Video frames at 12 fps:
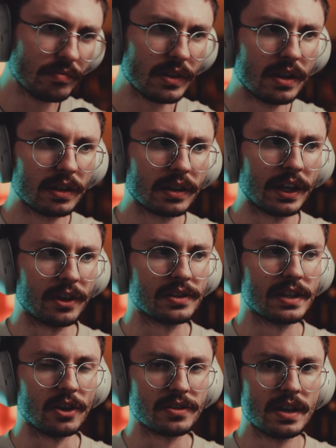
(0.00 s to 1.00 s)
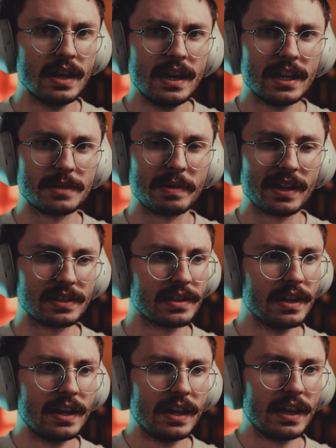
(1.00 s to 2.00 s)
carousels is because
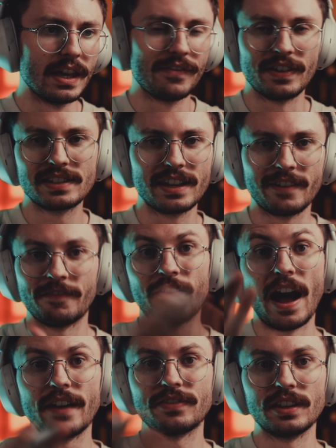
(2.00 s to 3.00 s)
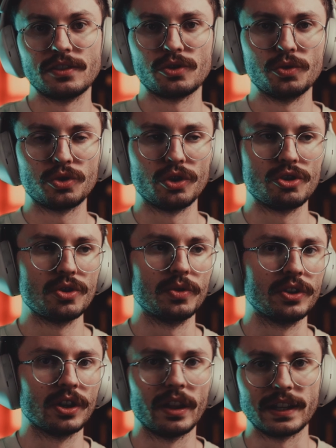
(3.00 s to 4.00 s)
if it's like 5 things you should do and
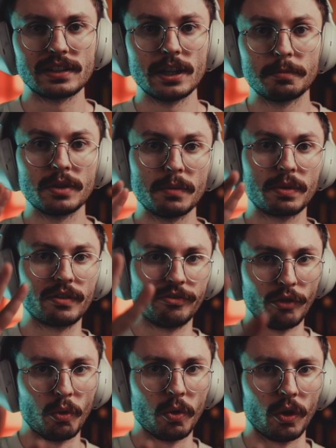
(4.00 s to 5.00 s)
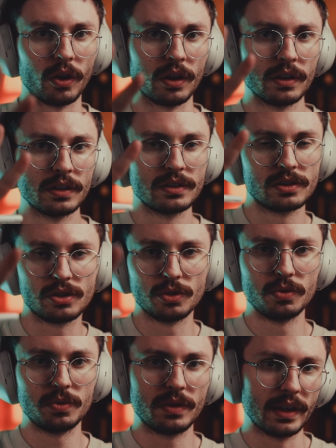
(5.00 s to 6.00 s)
you're like tip number 4,
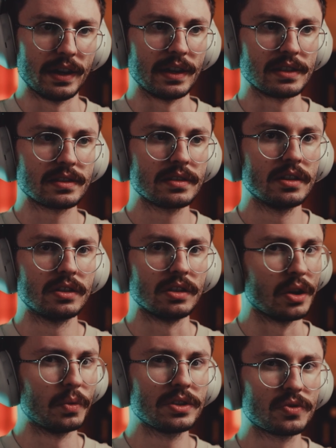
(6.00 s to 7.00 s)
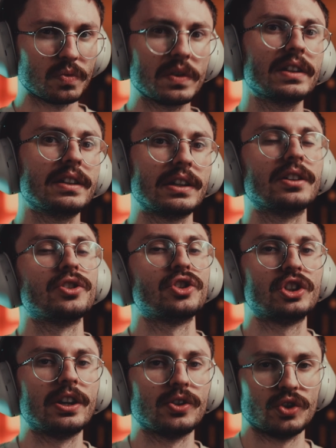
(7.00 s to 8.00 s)
do this. No one's really going to
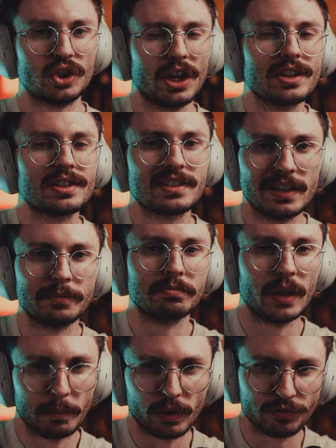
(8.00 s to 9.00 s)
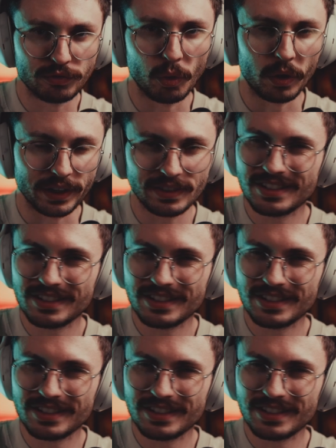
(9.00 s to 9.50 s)
share just tip number 4. It doesn't